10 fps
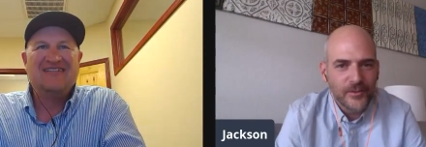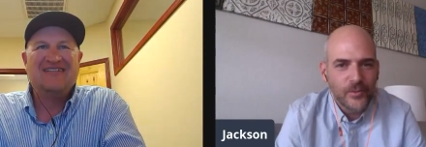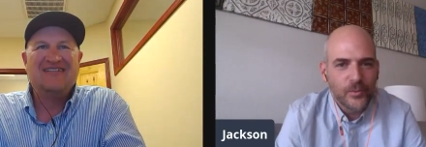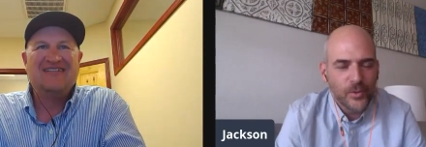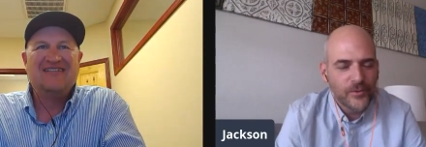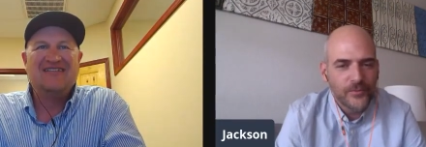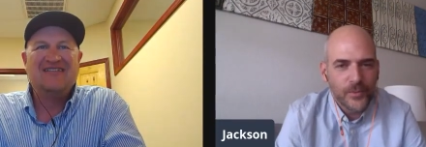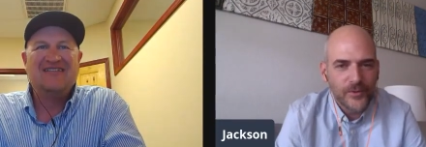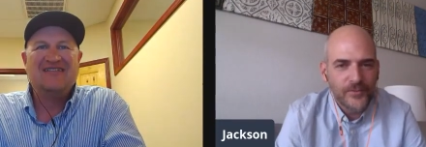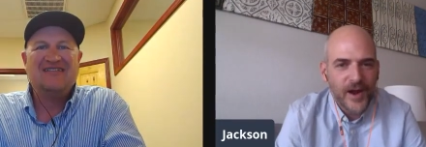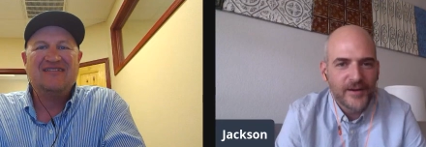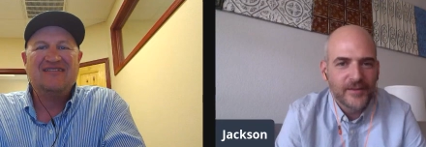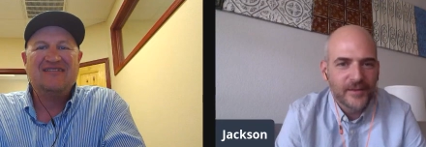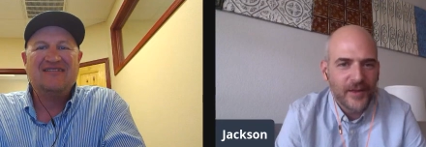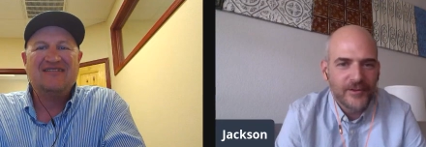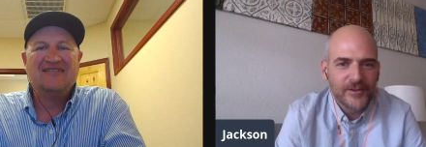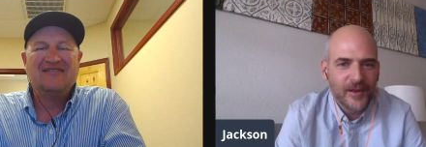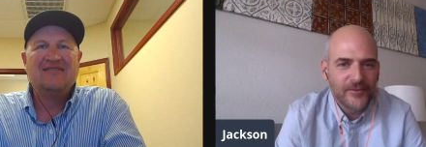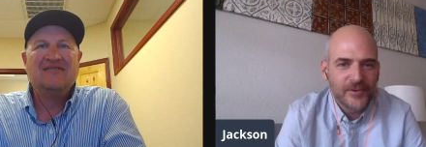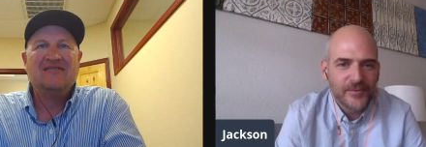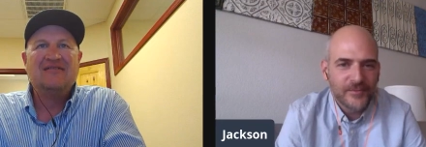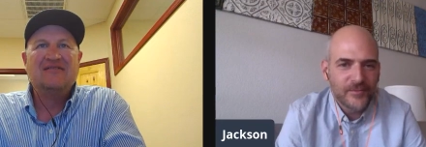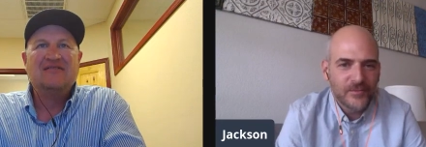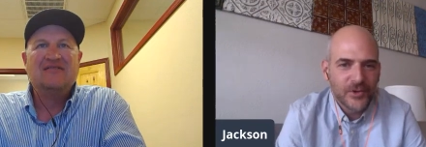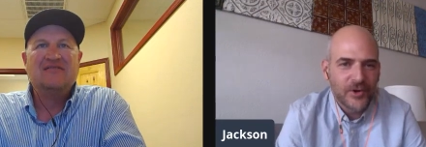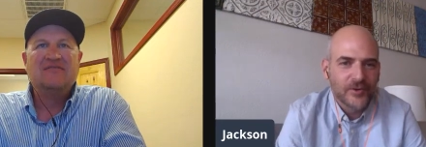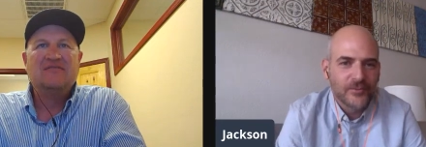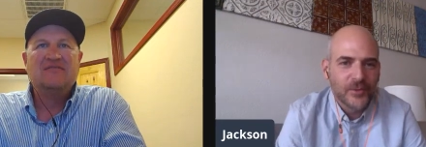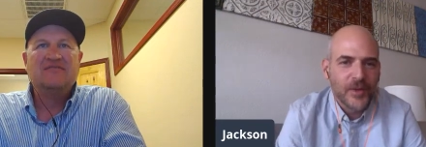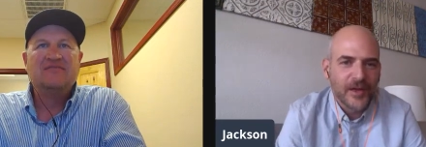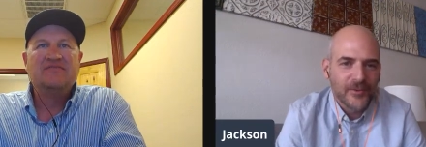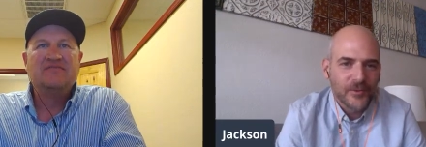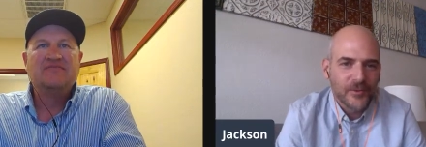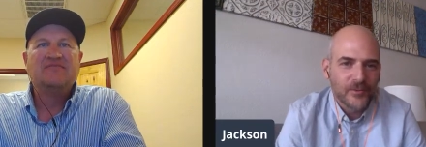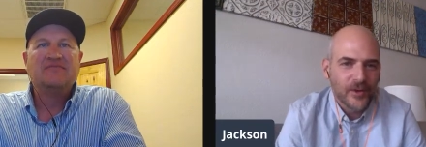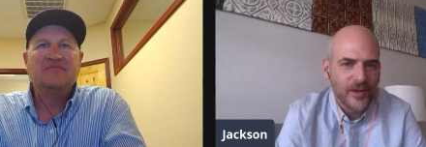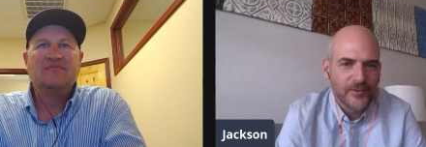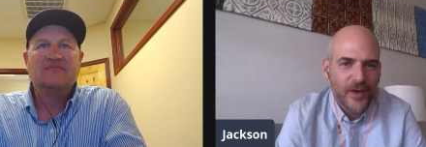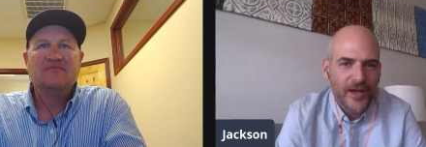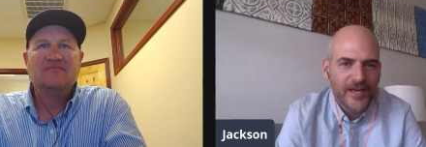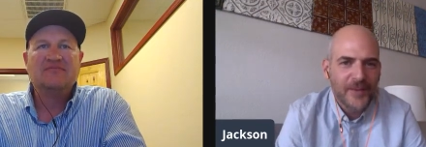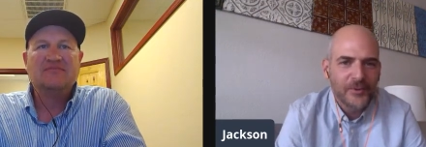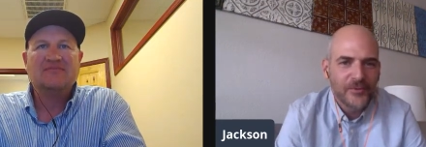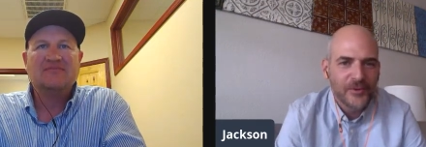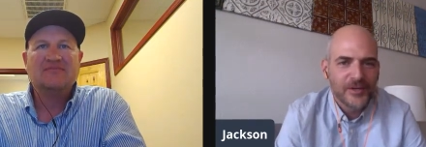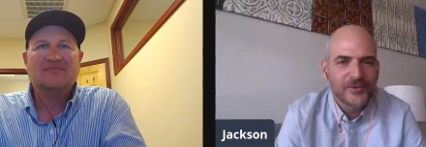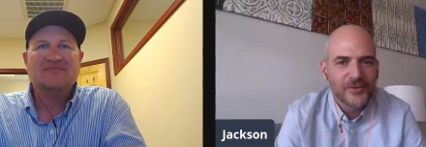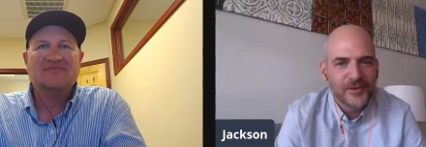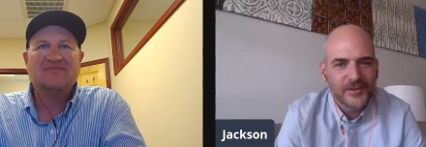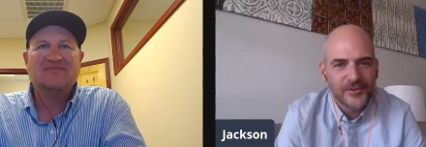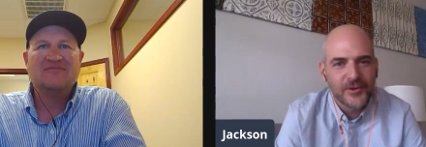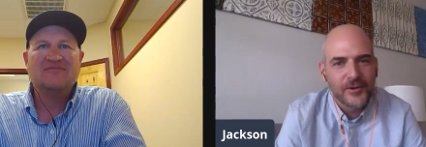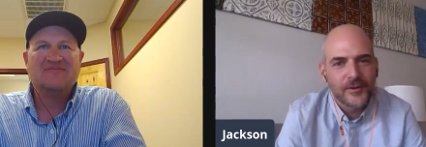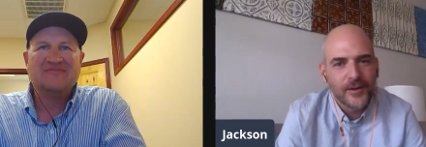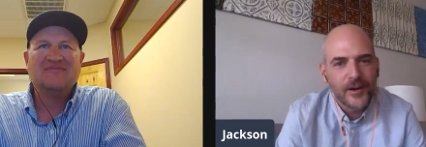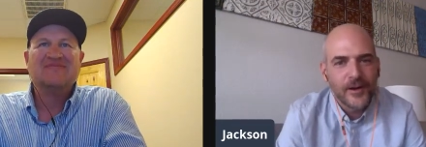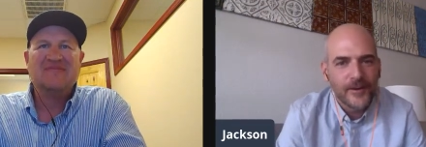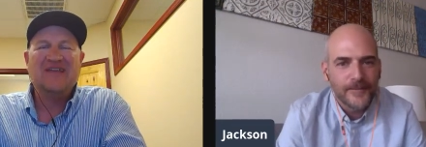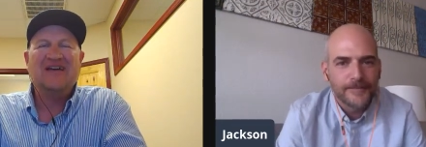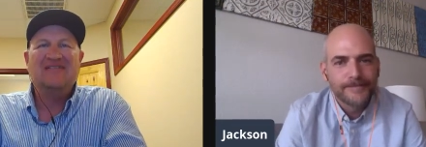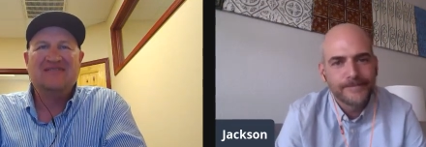Speaker 1: we're we're finding that every every turn we make, we're, we're like, I can't believe we didn't do this sooner. Um, yeah.